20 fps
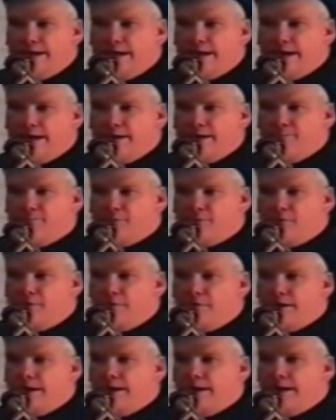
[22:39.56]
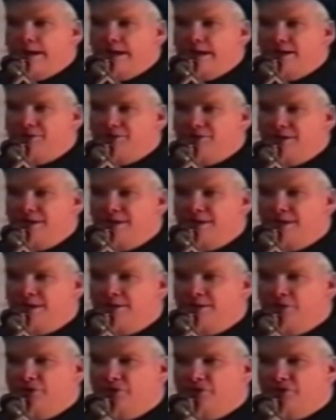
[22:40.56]
They employ
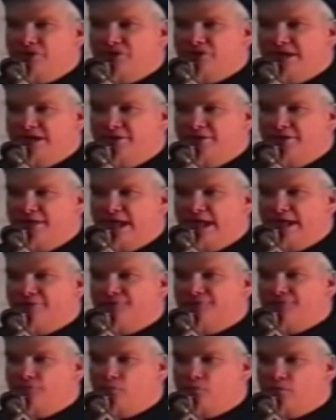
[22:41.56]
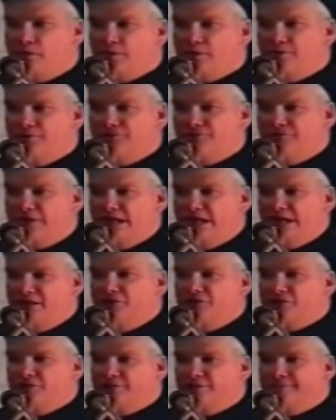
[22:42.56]
1,800 to 10,000 workers
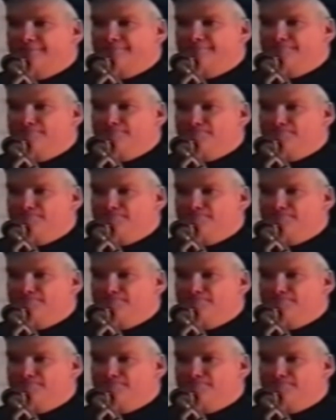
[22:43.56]
each